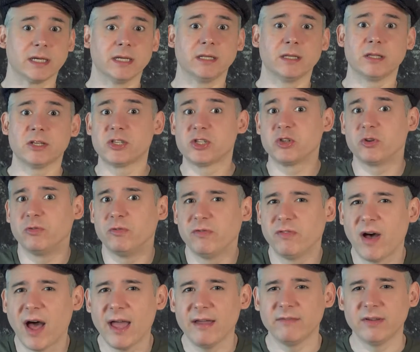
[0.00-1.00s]
and the
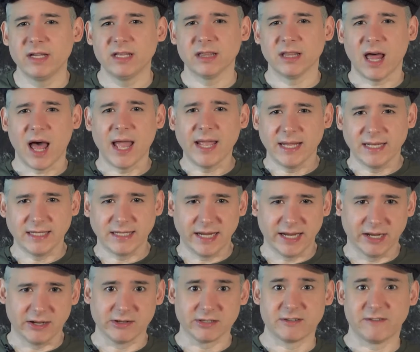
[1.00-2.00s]
surviving
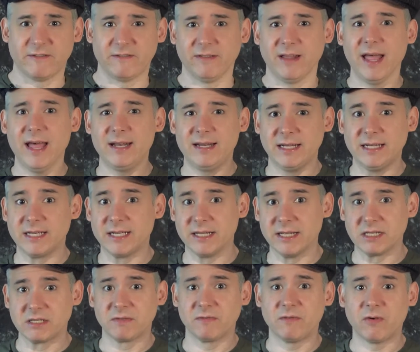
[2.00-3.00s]
Liontails fled into
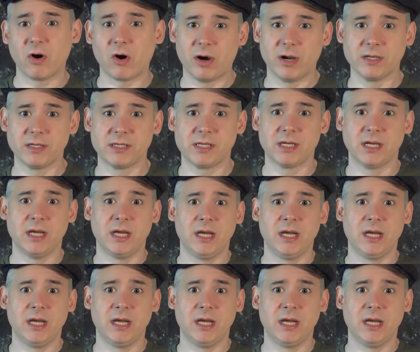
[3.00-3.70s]
this forest.